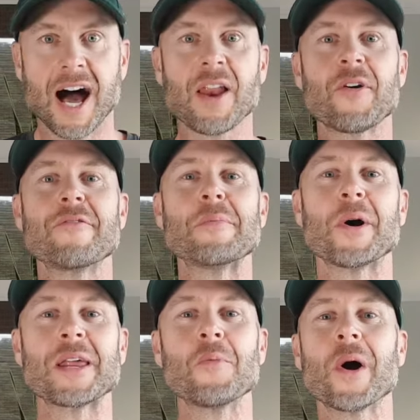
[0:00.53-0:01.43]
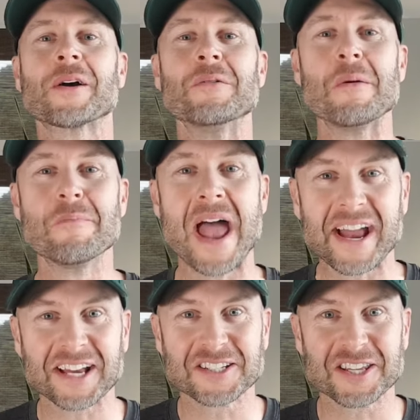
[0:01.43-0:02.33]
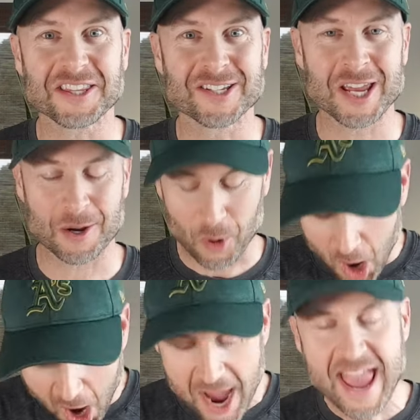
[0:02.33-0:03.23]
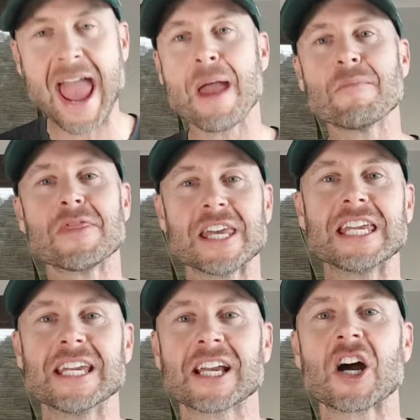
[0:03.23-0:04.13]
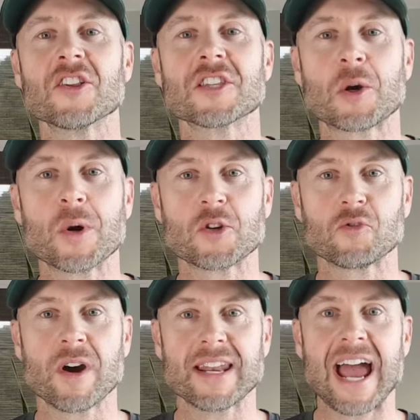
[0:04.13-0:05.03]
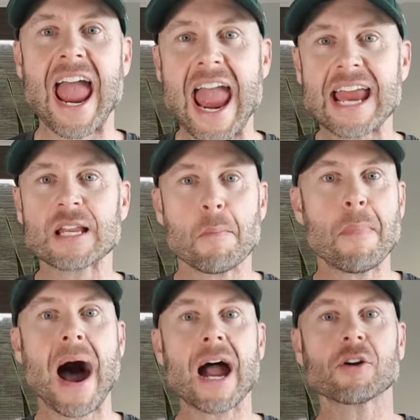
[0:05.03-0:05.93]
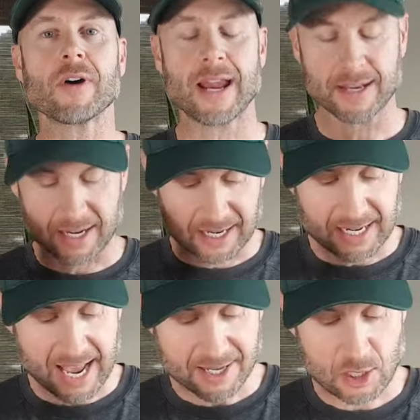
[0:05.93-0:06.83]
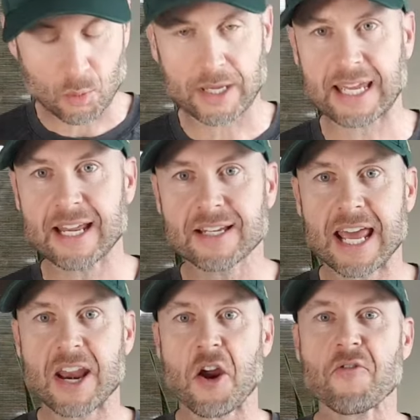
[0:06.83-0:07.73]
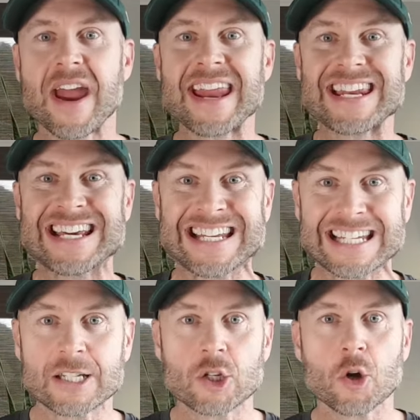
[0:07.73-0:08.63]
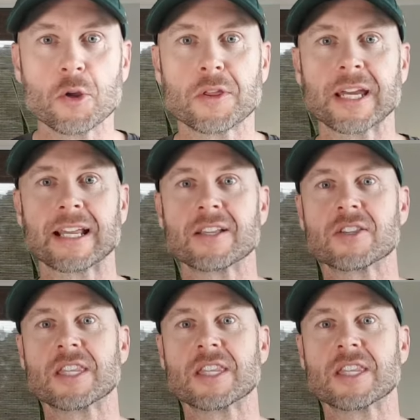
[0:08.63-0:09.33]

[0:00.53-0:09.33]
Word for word: Hello everybody, welcome back to the channel. I am the inconsequential runner and park run last weekend and I ran in two things.